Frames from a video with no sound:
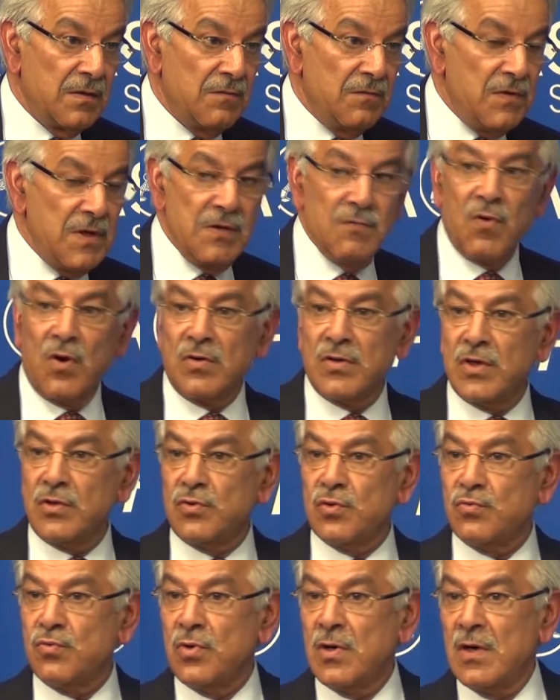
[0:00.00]
We wanted
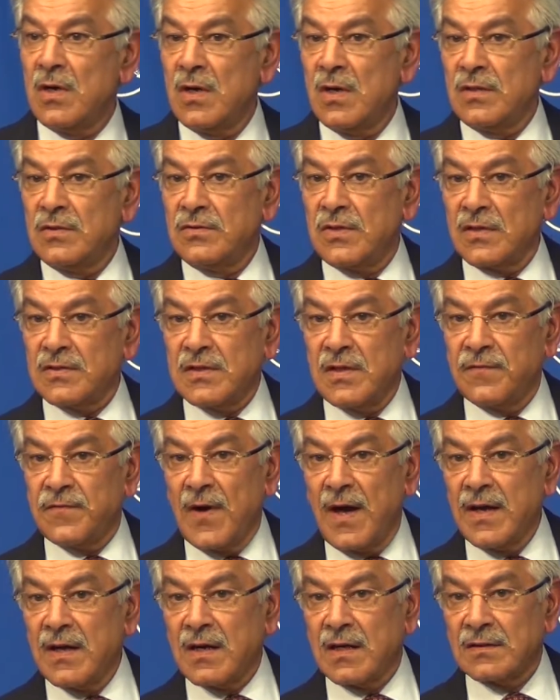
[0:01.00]
to
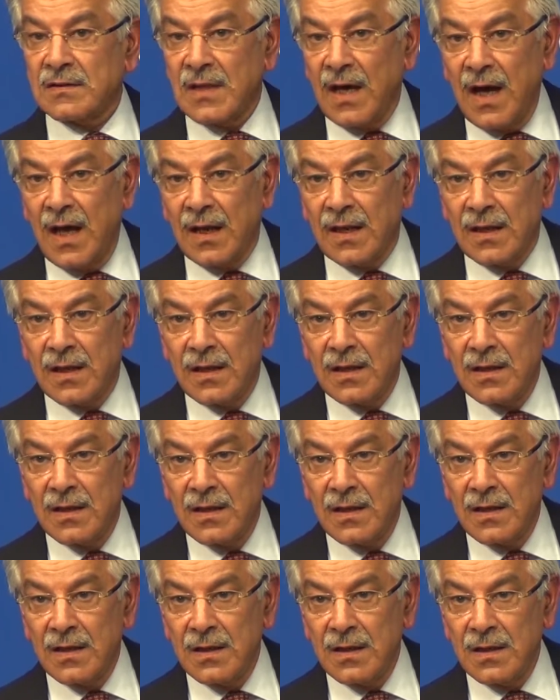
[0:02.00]
justify Qatar
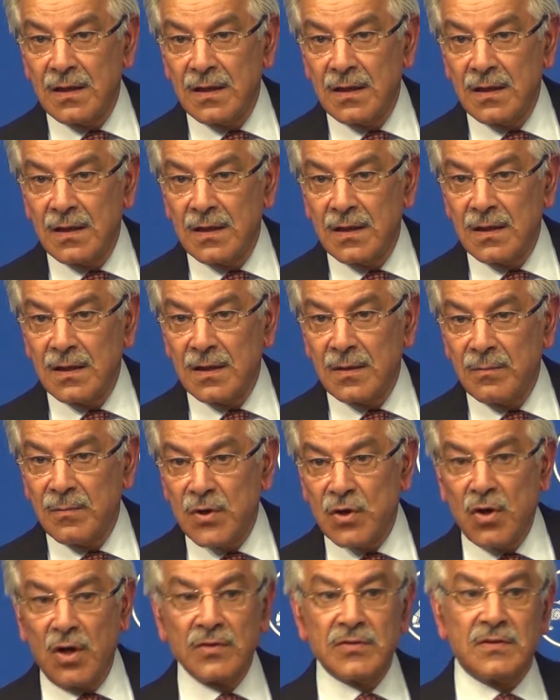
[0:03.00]

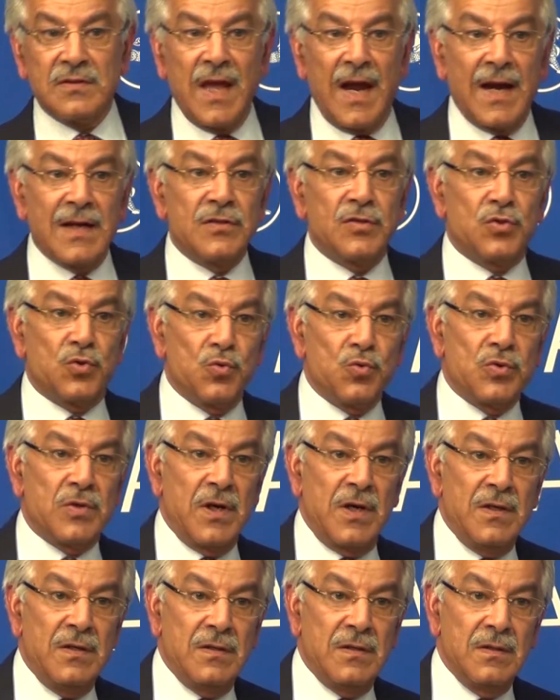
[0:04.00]
because that
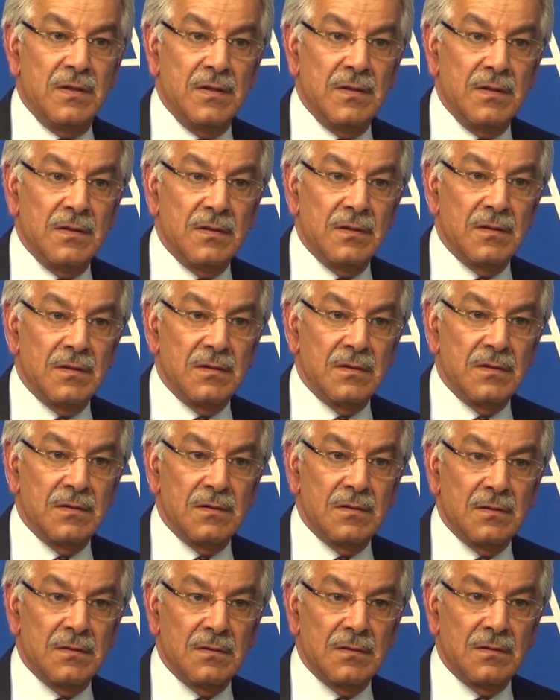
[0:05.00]
suited
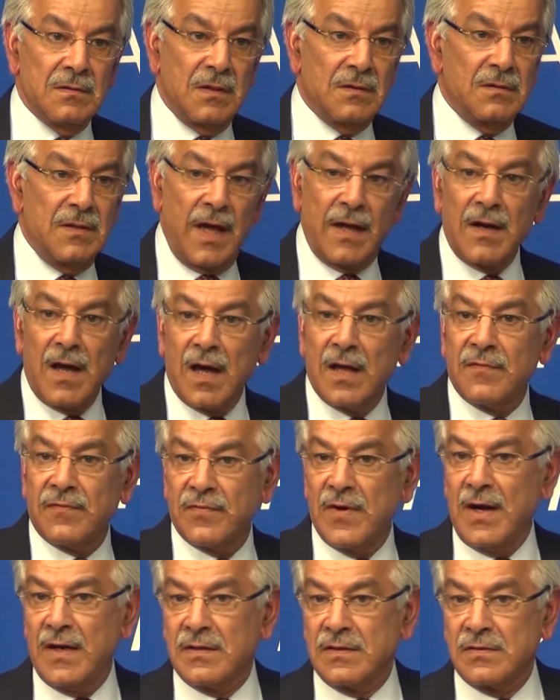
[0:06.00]
then our
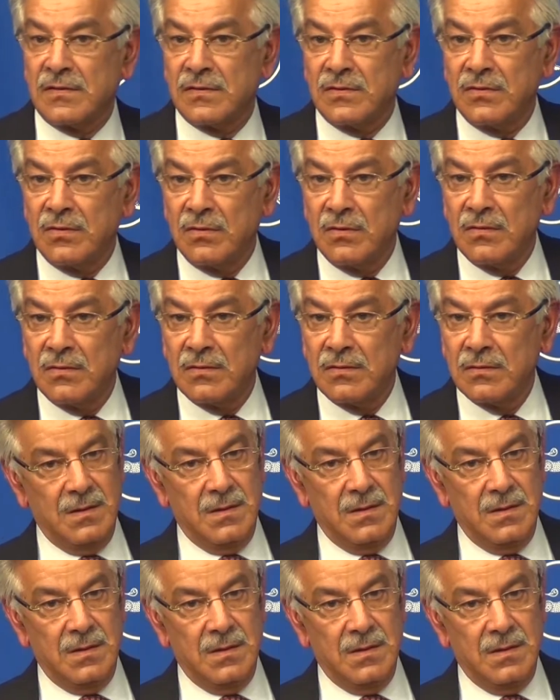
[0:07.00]
friends.
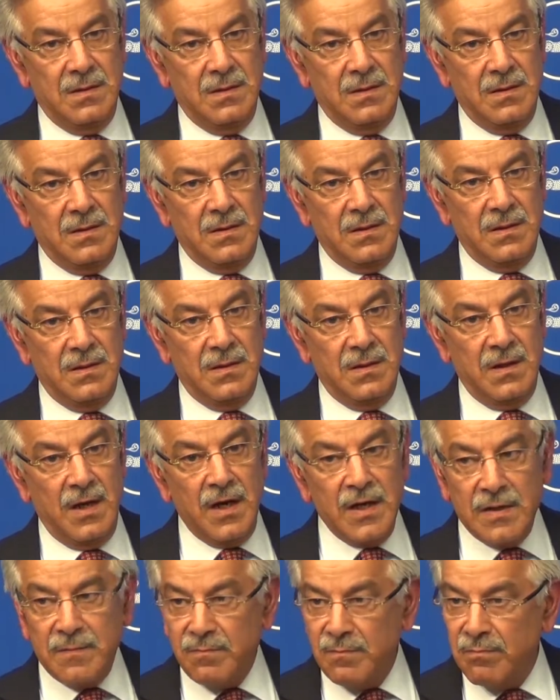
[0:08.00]

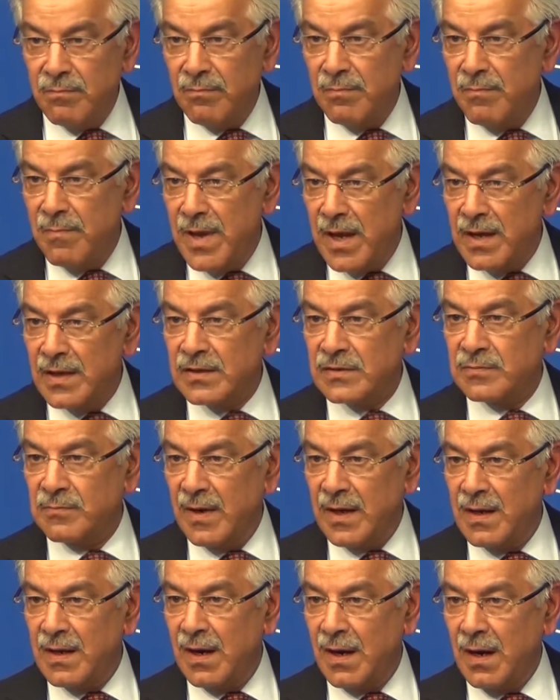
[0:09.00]
It makes
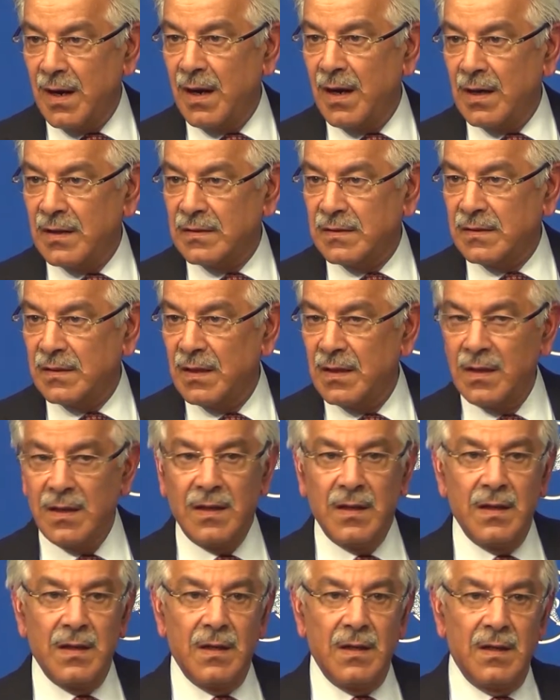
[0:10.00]
heart
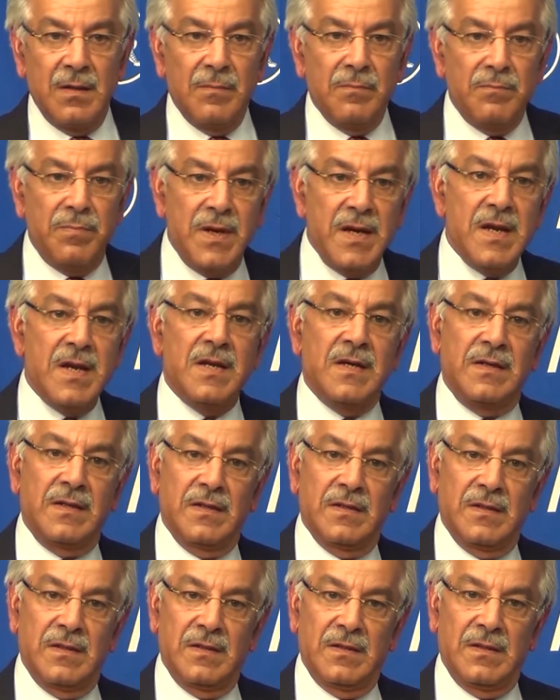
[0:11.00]
bleed.
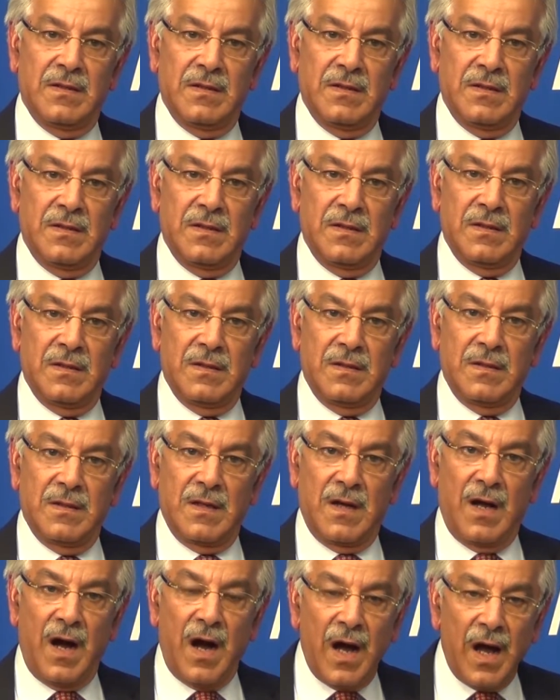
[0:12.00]

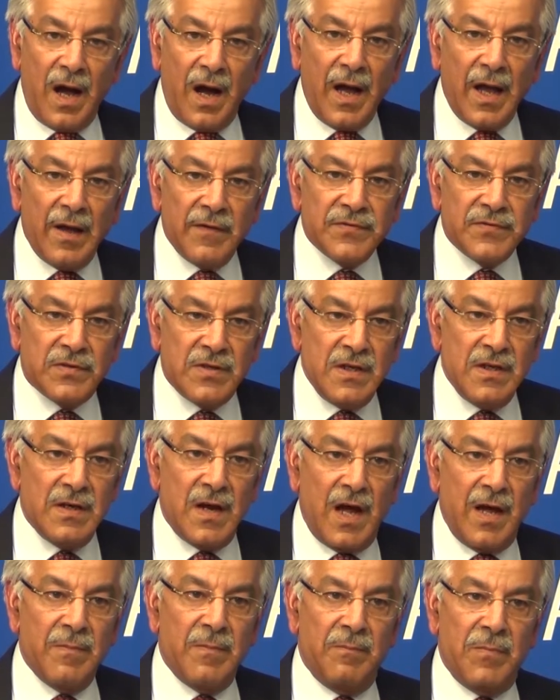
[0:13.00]
I
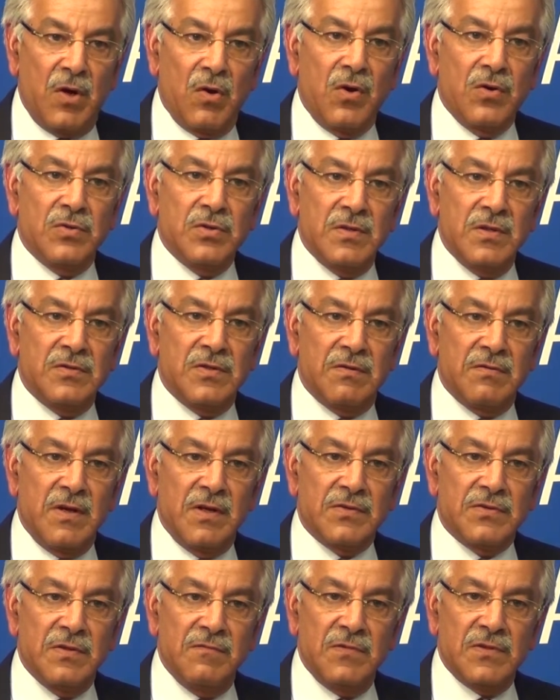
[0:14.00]
belong to the
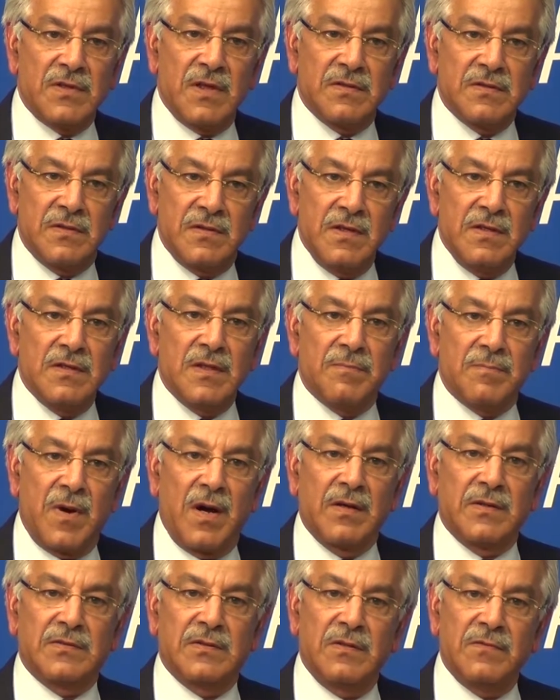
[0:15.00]
generation which has seen the
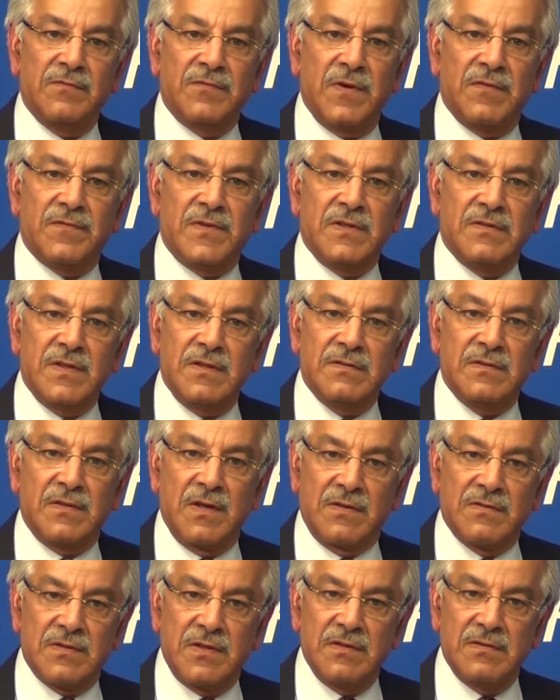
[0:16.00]
Pakistan of 50s and
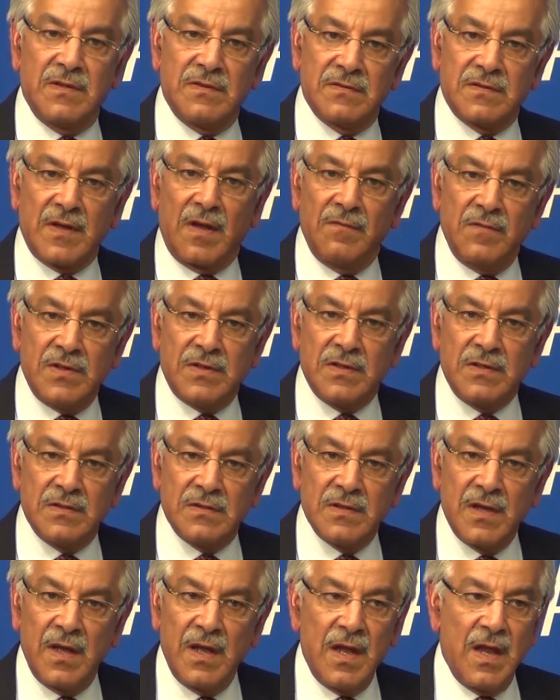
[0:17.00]
60s and
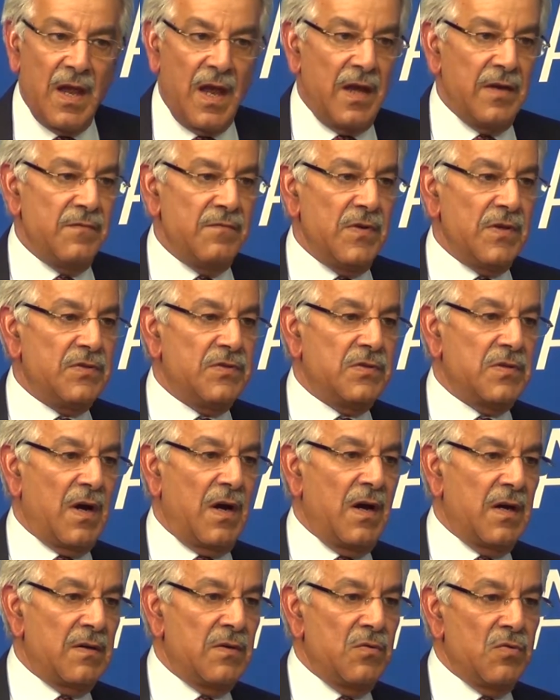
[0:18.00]
70s and which
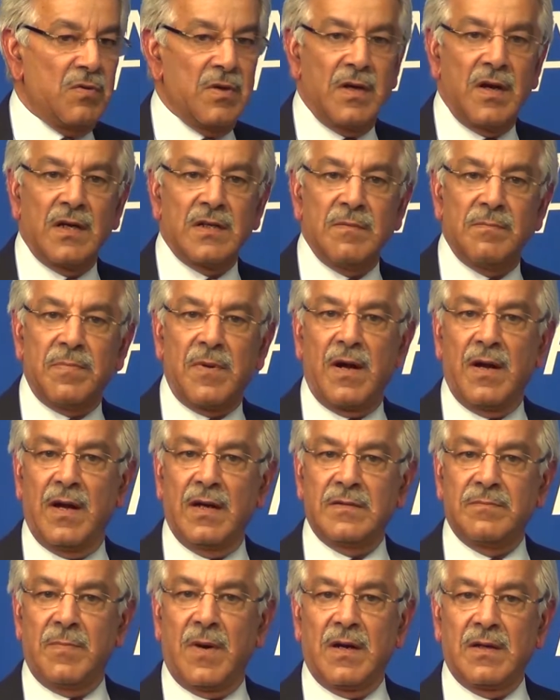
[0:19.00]
are looking at
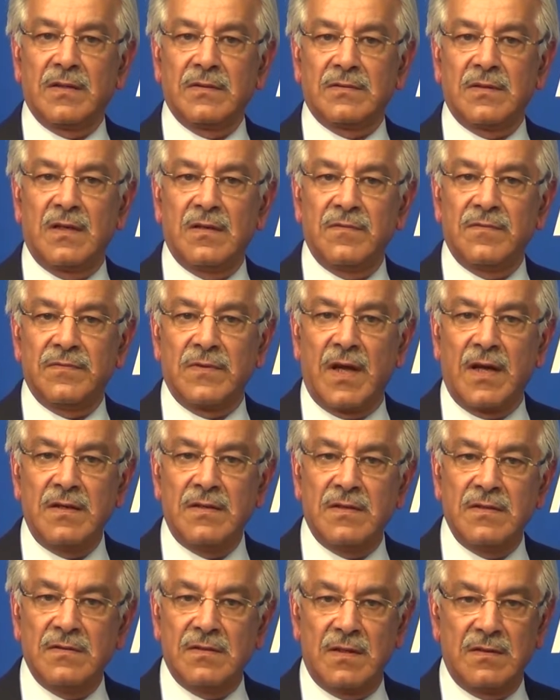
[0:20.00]
Pakistan of
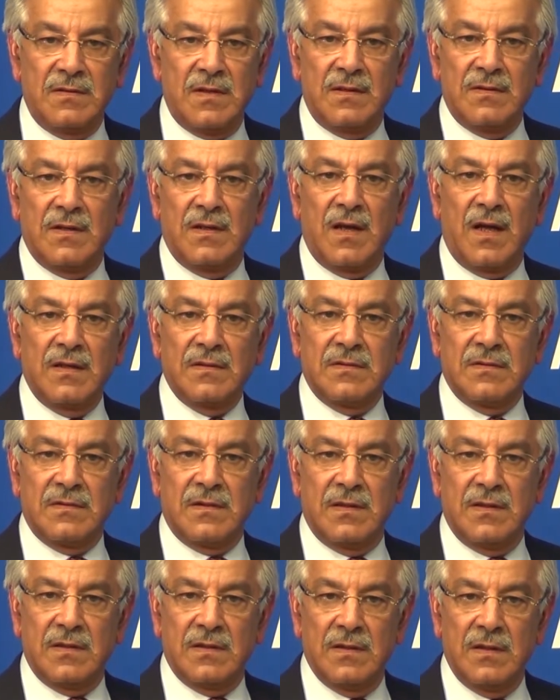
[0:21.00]
90s and then the last